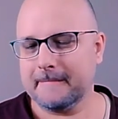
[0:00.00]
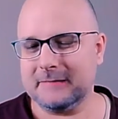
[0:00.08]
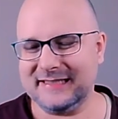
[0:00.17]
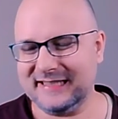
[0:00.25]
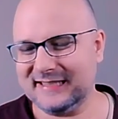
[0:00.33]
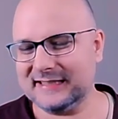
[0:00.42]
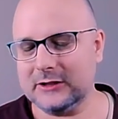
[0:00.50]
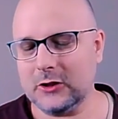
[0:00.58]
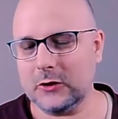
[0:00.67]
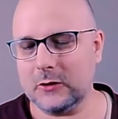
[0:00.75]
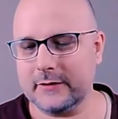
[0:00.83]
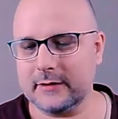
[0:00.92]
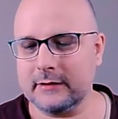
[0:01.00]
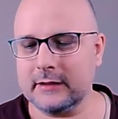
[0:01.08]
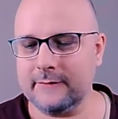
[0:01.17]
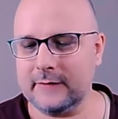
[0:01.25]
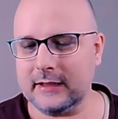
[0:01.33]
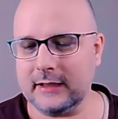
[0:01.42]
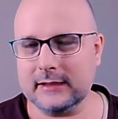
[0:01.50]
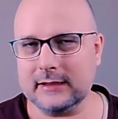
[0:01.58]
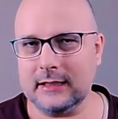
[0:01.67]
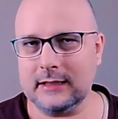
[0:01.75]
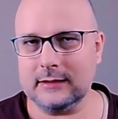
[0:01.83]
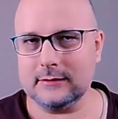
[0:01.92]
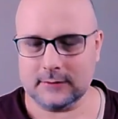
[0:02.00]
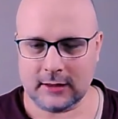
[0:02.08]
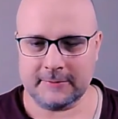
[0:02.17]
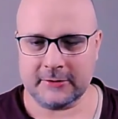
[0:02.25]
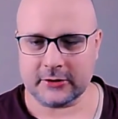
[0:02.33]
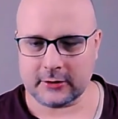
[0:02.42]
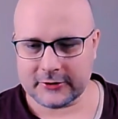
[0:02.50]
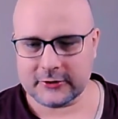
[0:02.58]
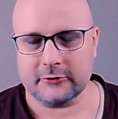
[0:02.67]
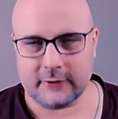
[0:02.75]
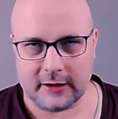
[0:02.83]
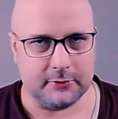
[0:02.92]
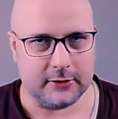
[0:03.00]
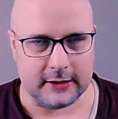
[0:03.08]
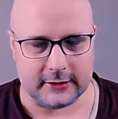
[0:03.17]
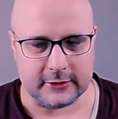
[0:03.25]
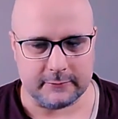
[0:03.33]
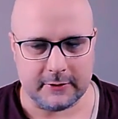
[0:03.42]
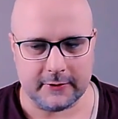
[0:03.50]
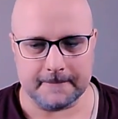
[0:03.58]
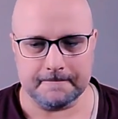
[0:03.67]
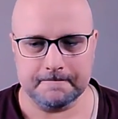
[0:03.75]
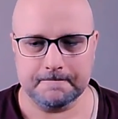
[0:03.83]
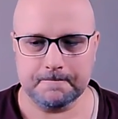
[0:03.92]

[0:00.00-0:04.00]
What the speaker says: But Dudley knows that if he does that, I'm just going to trade places with him.